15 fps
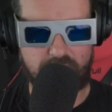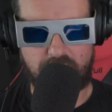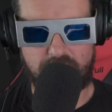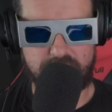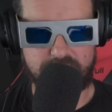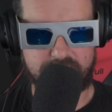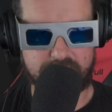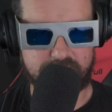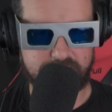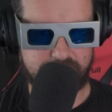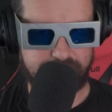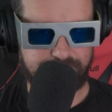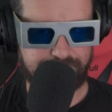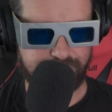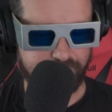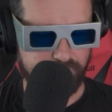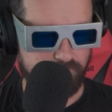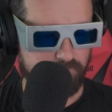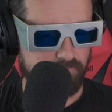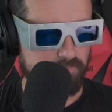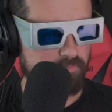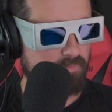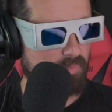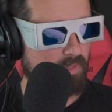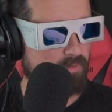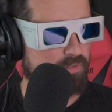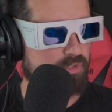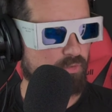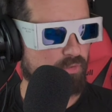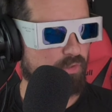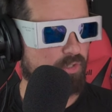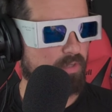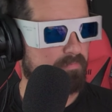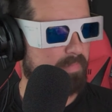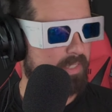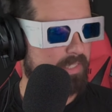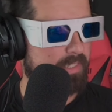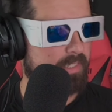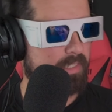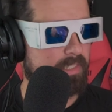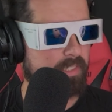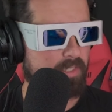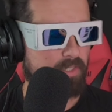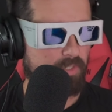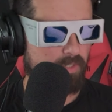all this. So, could it be